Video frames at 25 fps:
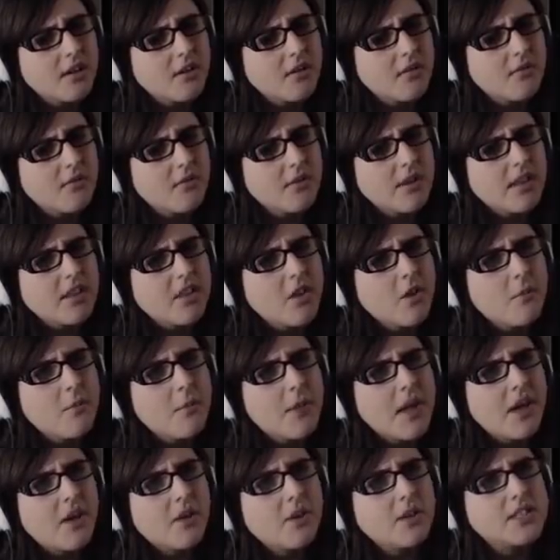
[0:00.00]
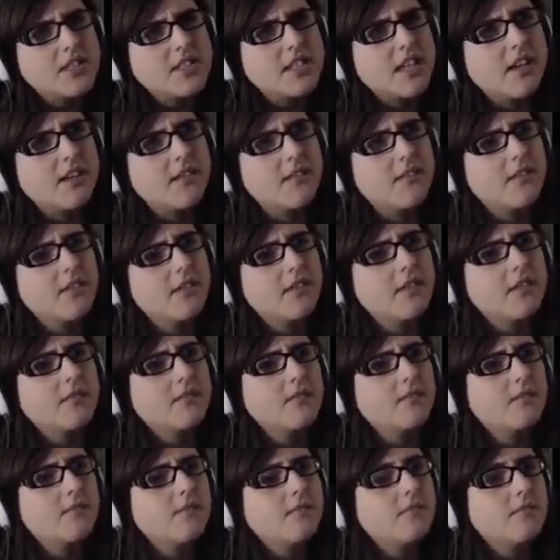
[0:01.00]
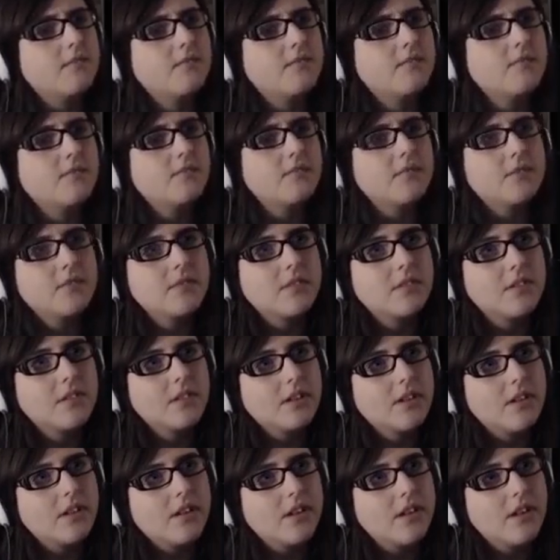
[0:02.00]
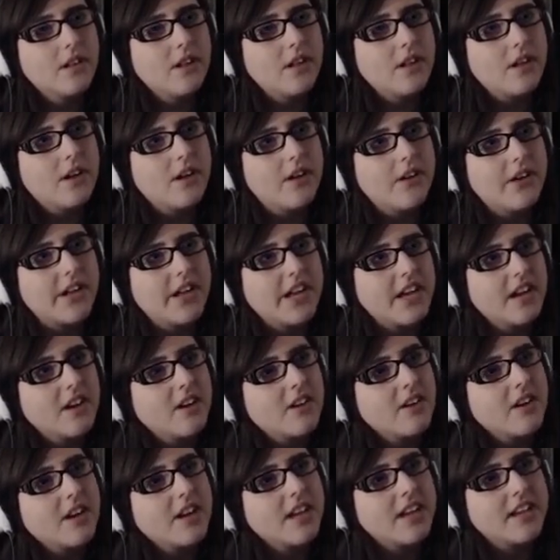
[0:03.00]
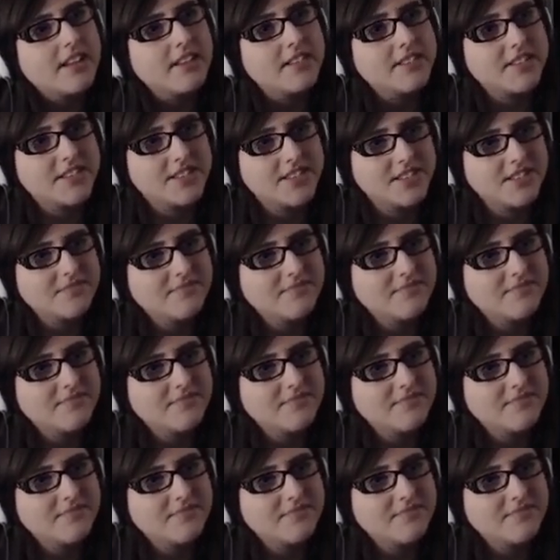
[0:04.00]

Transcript: Reload my old you save. out of nowhere. Who are you? Oh, and here he is.